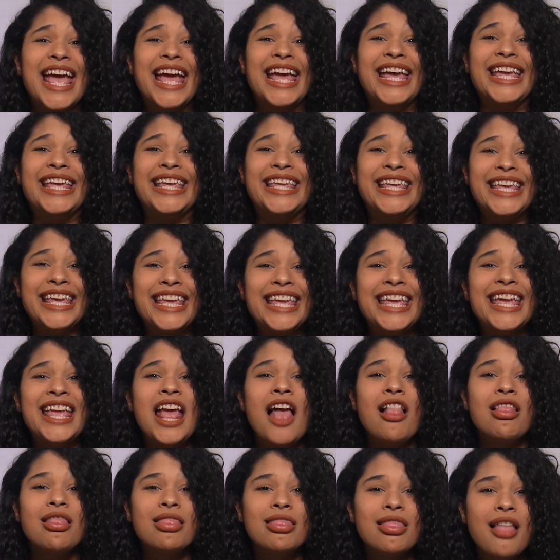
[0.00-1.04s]
he
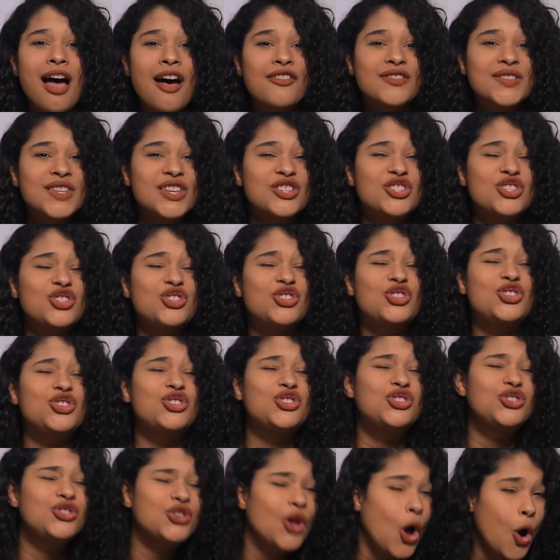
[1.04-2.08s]
loves us
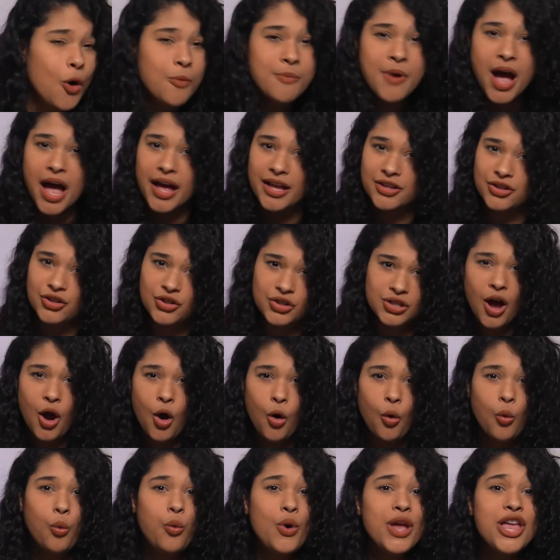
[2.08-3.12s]
so much.
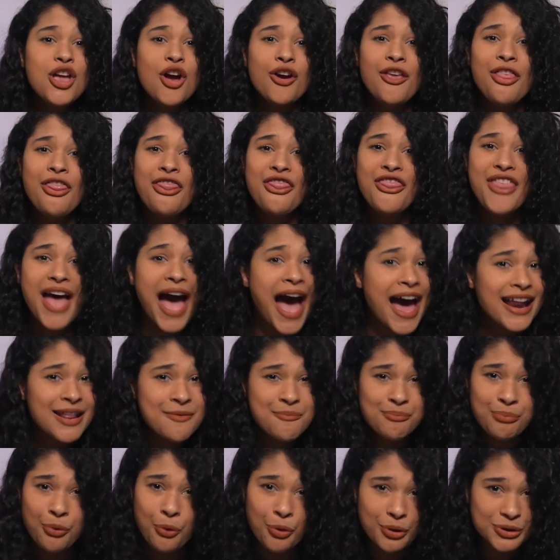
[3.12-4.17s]
We are that
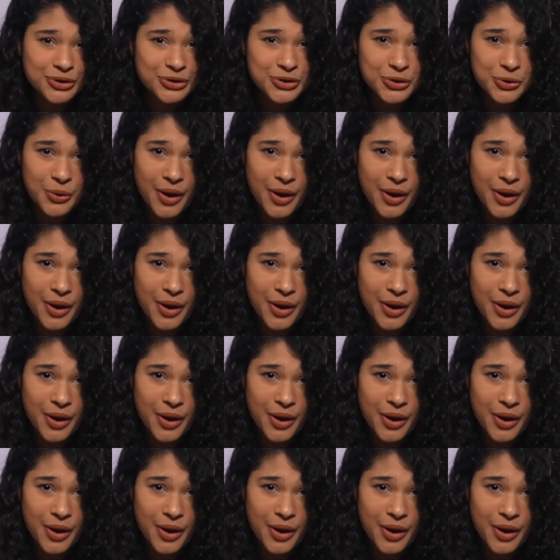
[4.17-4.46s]
important to